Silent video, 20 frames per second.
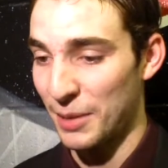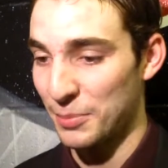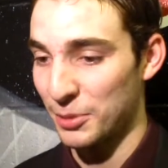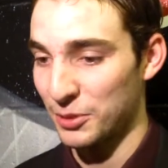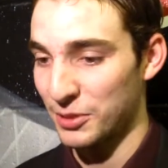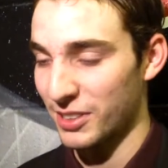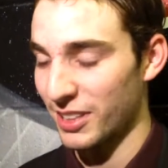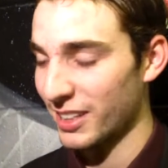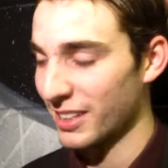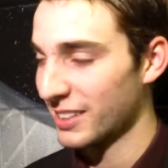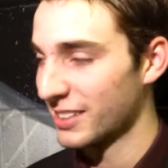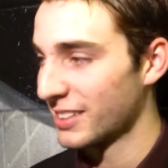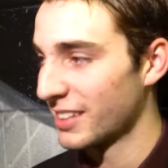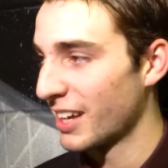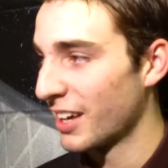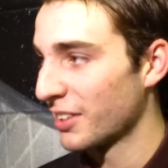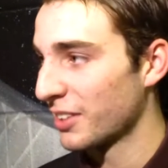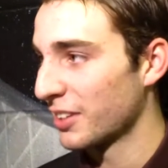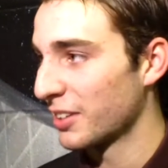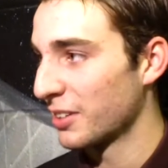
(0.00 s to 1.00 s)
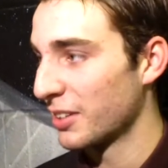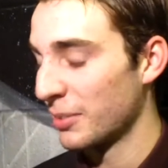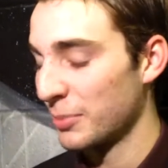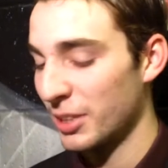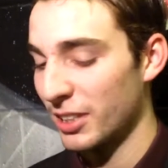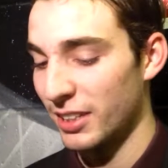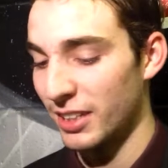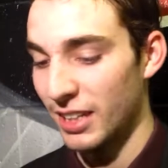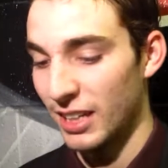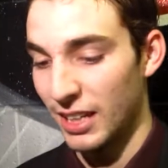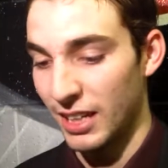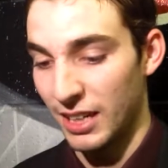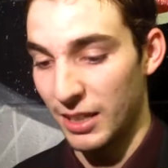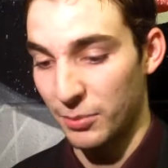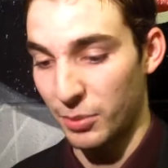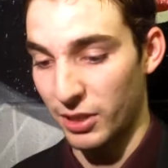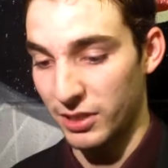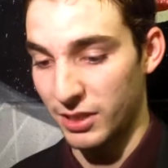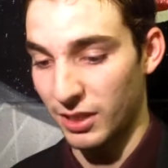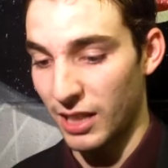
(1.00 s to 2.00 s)
apples like it's nothing. I mean,
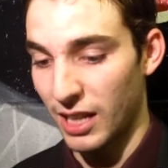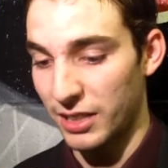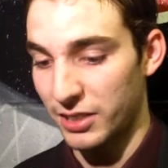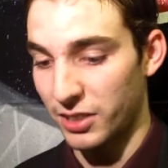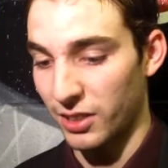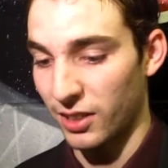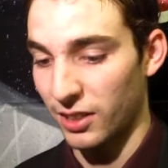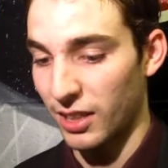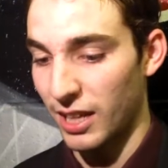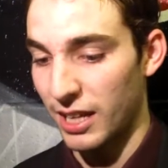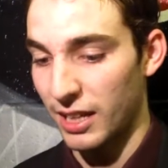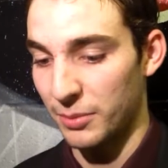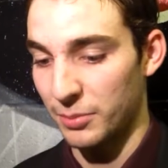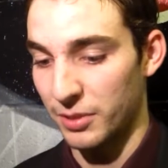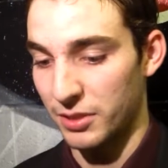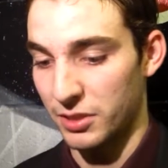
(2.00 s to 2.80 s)
brings a lot to our lineup,